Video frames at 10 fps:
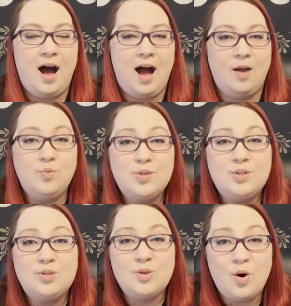I was
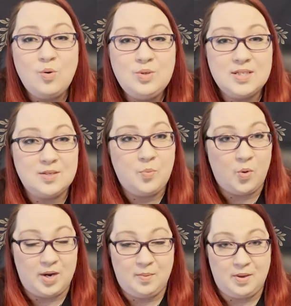so
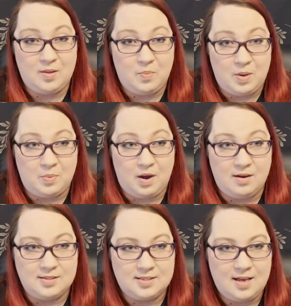disappointed by the pip
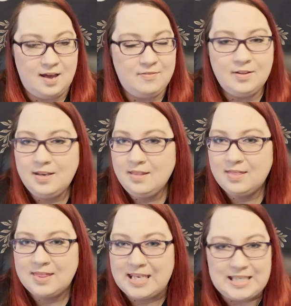cards. I felt like
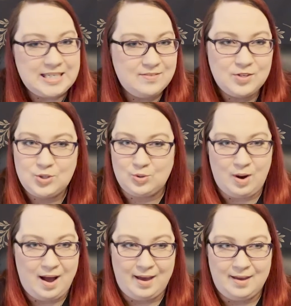they didn't even
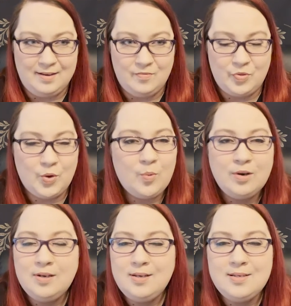try. There weren't
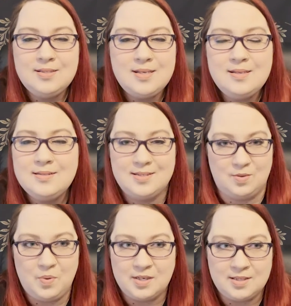any scenes
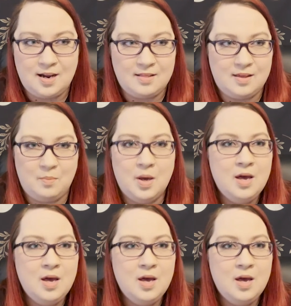depicted on them.